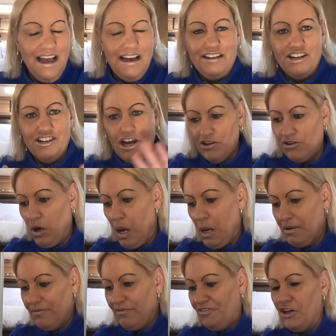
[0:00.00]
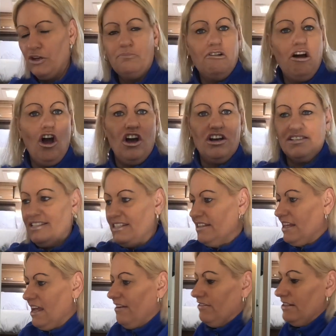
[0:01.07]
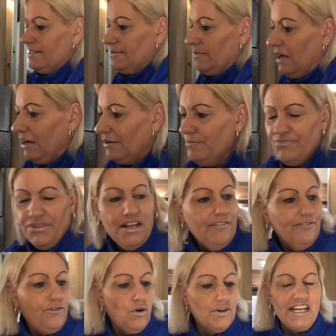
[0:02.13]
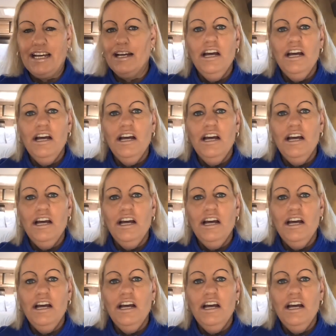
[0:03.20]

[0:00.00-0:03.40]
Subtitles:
And I know I've got a few bars in there as well. 4 knickers.